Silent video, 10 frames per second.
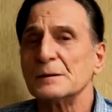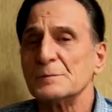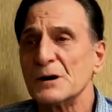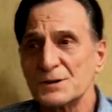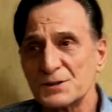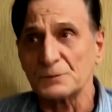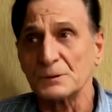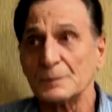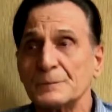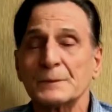the emergency
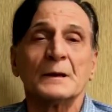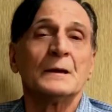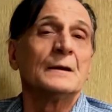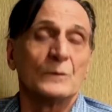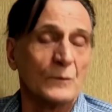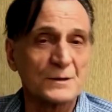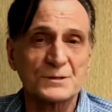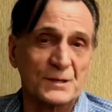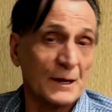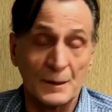room
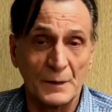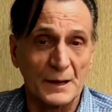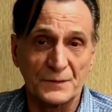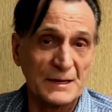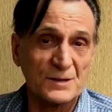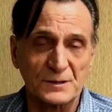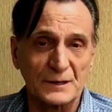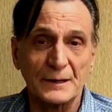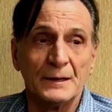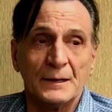once a month
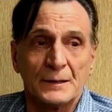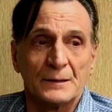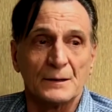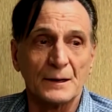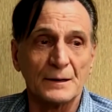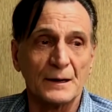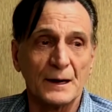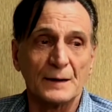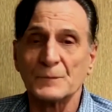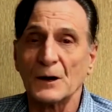easily on
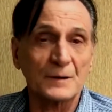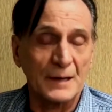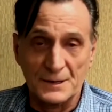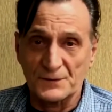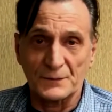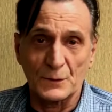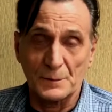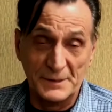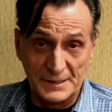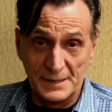all kinds of
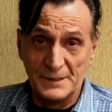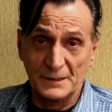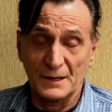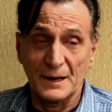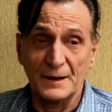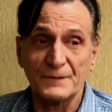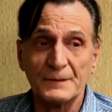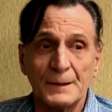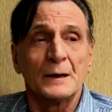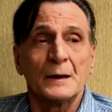equipment to keep me alive.
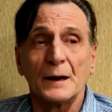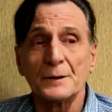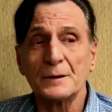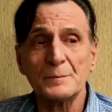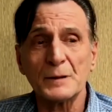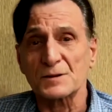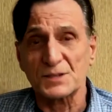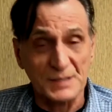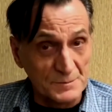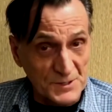I heard about
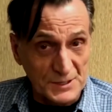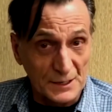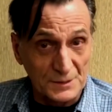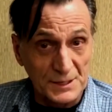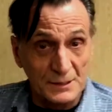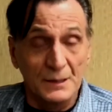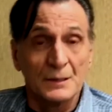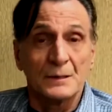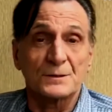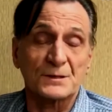stem cells,
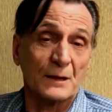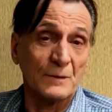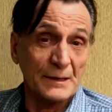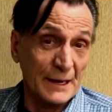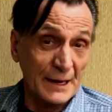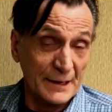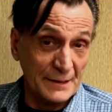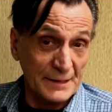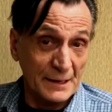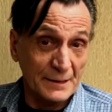so I went and I had
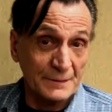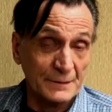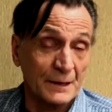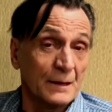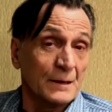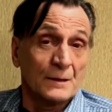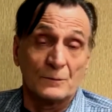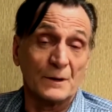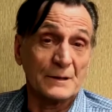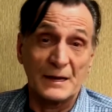it done.
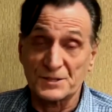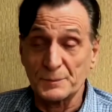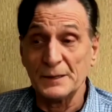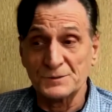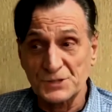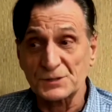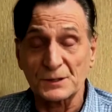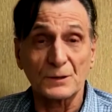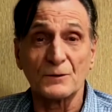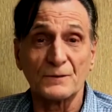But it's been just
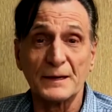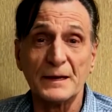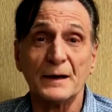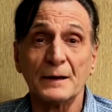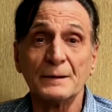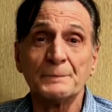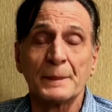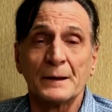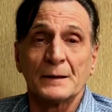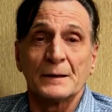a little over a year,
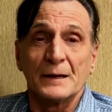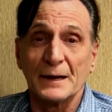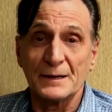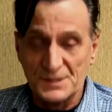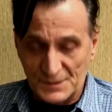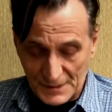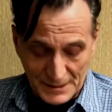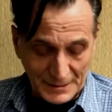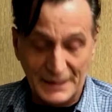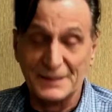and
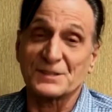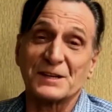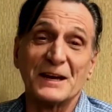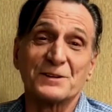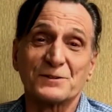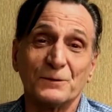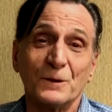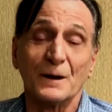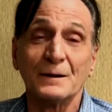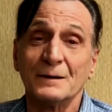at stage
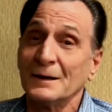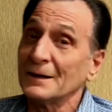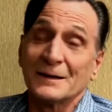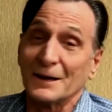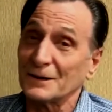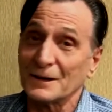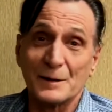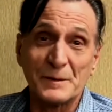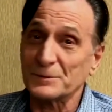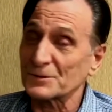4, a lot
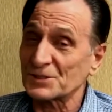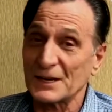of people